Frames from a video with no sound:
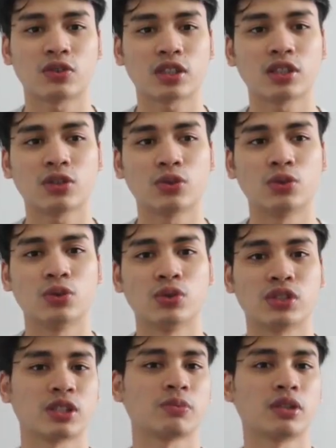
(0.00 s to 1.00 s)
tried to do
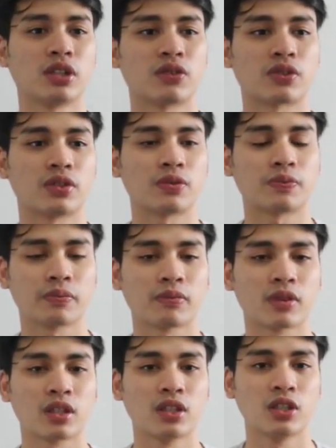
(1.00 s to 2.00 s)
something different.
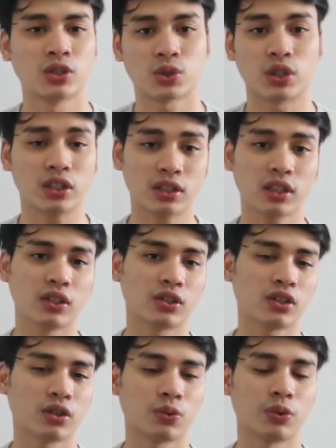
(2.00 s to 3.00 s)
So I got in
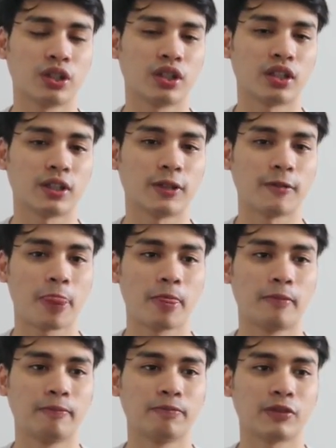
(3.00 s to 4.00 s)
talk with
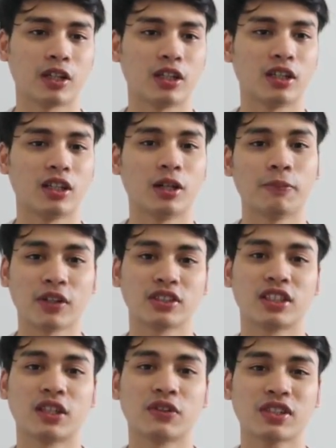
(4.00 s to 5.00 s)
a
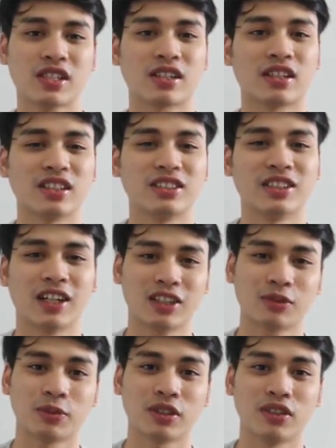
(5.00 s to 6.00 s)
positive psychology
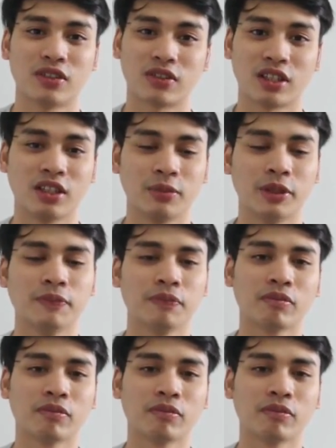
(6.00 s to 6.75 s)
expert, Rahima.